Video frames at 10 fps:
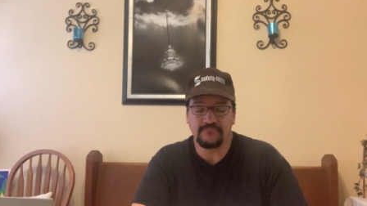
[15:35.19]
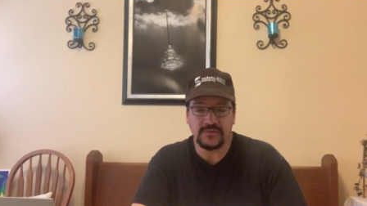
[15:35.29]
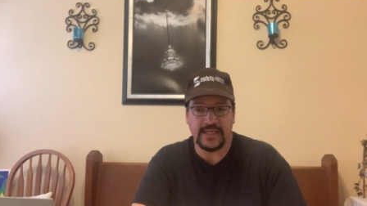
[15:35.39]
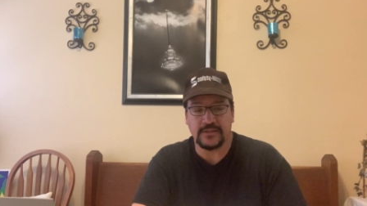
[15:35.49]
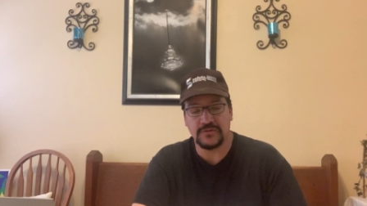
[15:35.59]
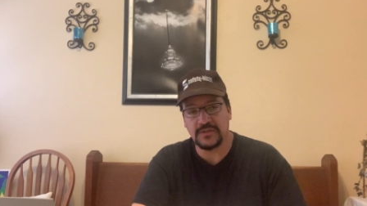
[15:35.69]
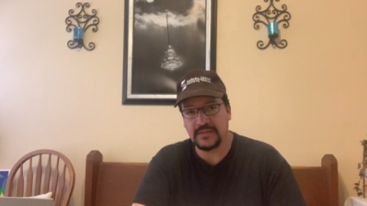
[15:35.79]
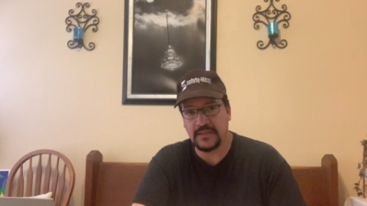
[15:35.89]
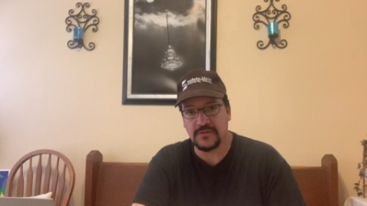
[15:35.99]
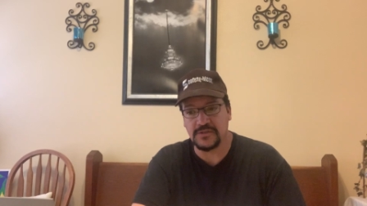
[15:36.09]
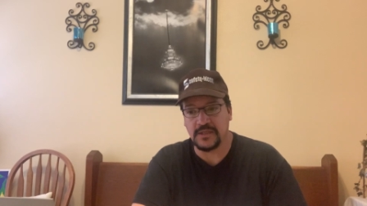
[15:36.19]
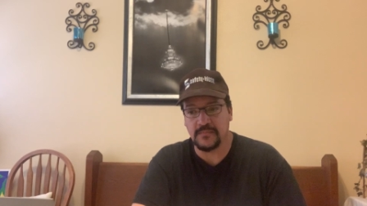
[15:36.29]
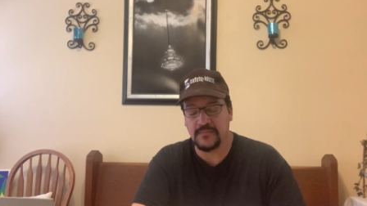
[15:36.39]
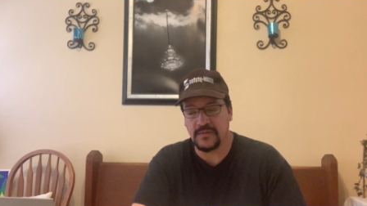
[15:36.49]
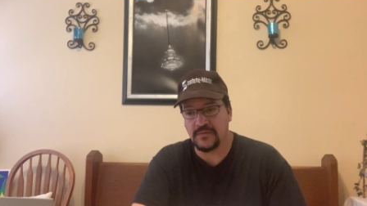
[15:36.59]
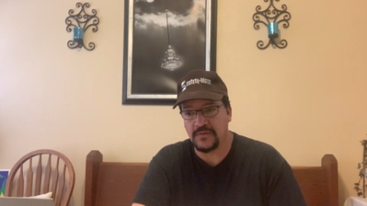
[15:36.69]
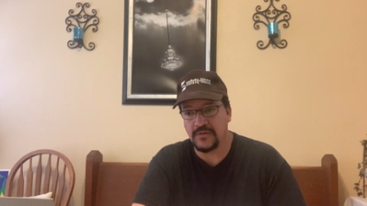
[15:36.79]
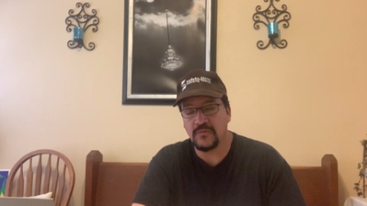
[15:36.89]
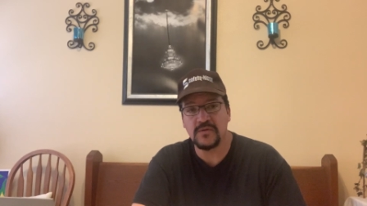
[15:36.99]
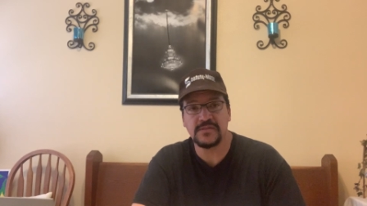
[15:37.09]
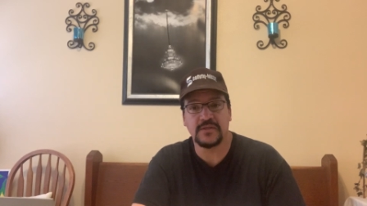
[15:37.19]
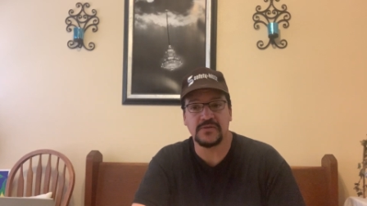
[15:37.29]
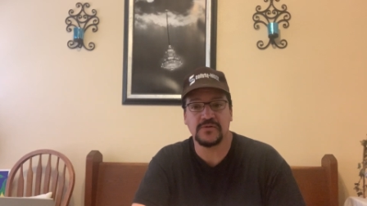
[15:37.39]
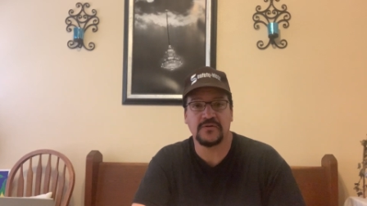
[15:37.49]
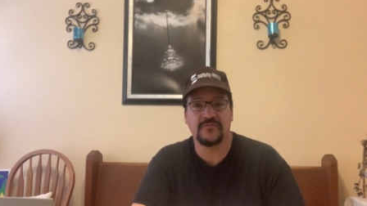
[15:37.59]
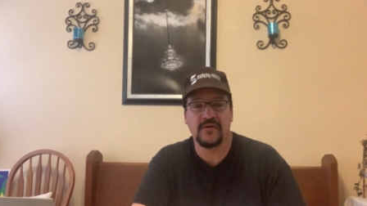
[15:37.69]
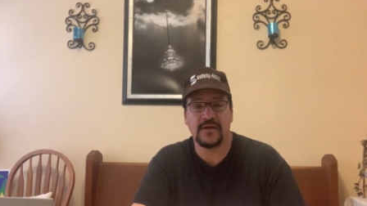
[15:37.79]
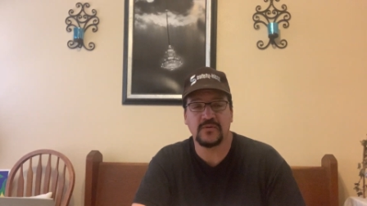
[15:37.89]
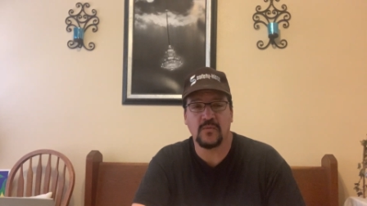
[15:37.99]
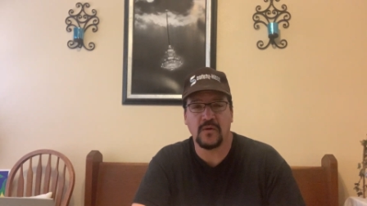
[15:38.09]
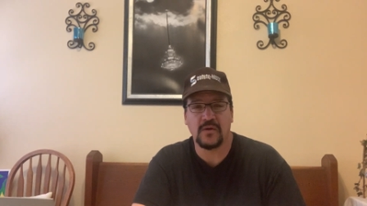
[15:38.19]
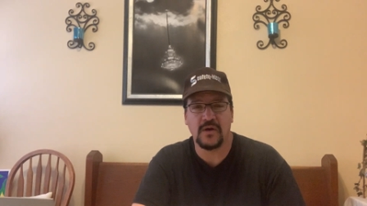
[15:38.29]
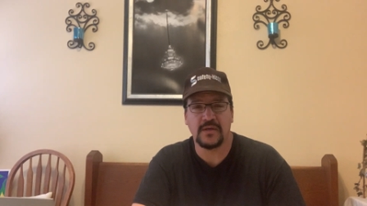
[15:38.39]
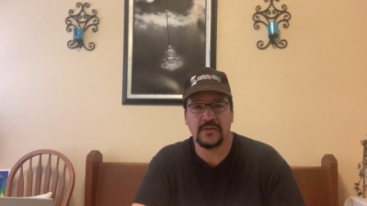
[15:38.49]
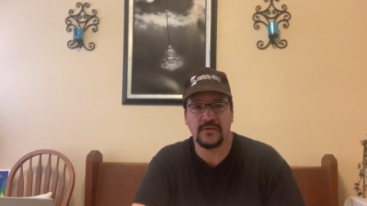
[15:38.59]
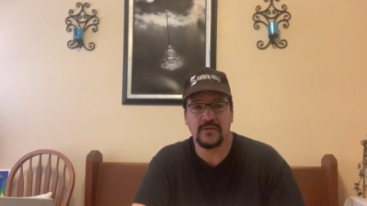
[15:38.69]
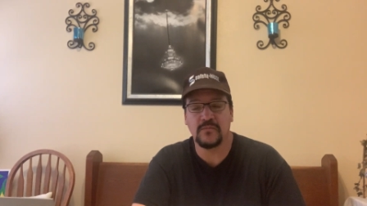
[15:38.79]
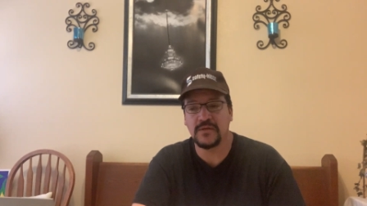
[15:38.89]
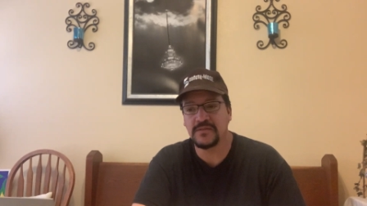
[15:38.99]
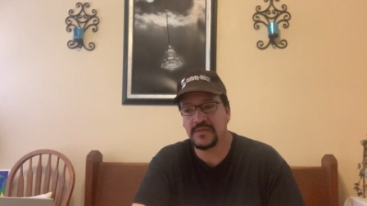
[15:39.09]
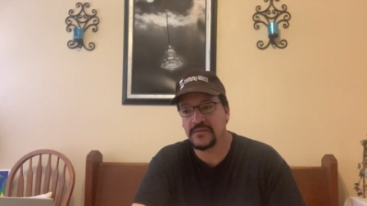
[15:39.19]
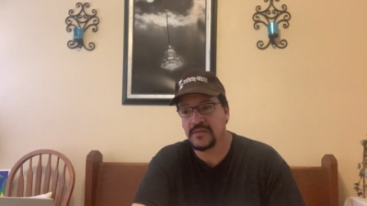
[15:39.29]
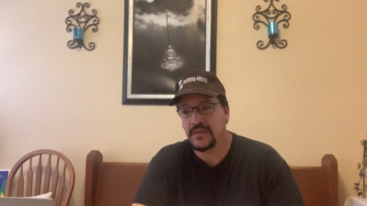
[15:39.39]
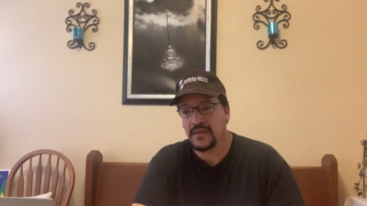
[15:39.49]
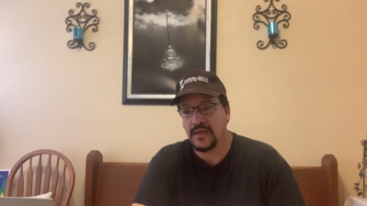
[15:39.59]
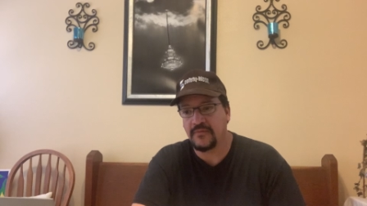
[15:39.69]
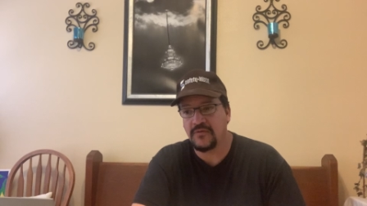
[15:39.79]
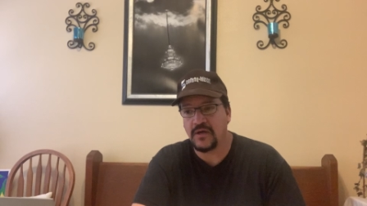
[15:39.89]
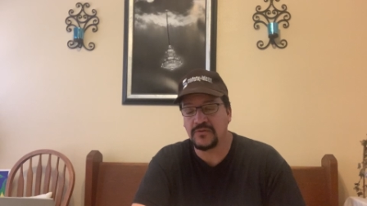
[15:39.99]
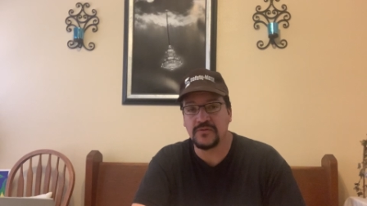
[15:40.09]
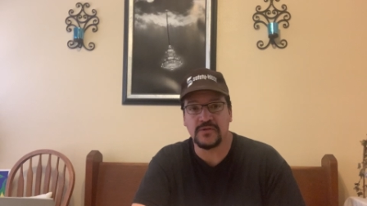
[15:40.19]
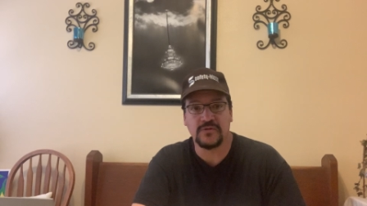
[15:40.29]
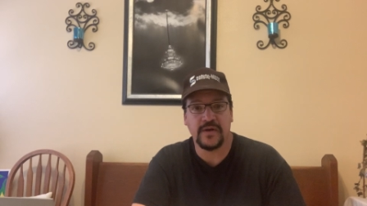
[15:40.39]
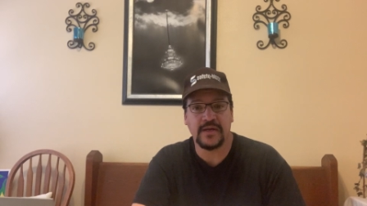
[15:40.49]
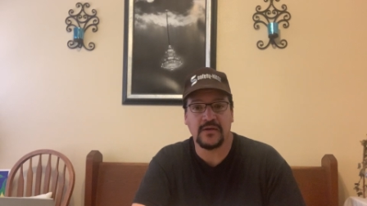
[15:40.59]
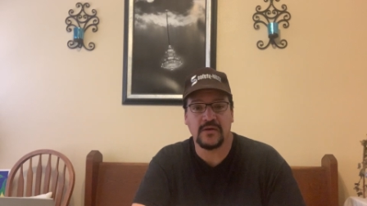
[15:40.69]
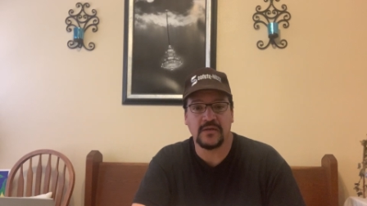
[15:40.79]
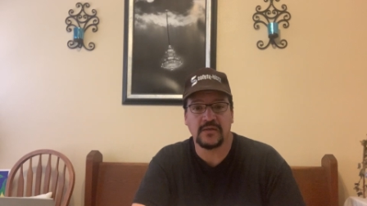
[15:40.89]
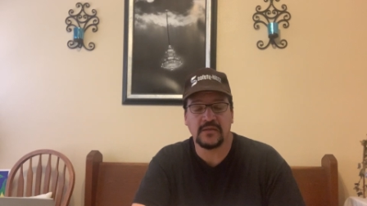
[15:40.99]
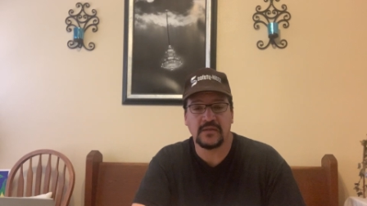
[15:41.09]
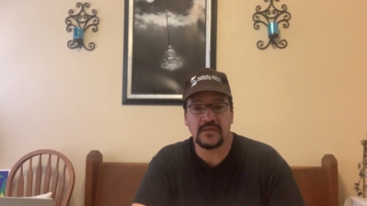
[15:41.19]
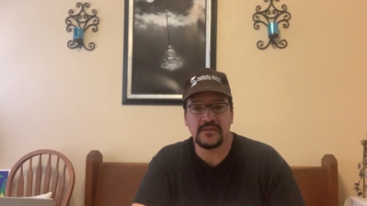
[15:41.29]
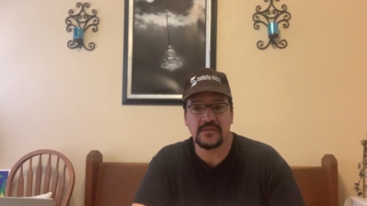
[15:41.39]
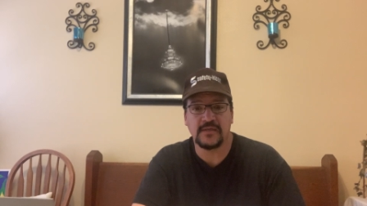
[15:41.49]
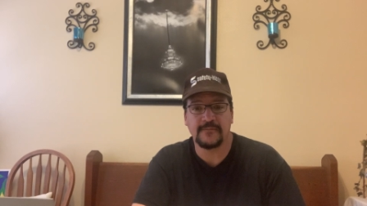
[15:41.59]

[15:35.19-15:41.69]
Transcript: take it to the dealership. They're the ones that are certified to work on it. They're the ones that have gone through the training on it, because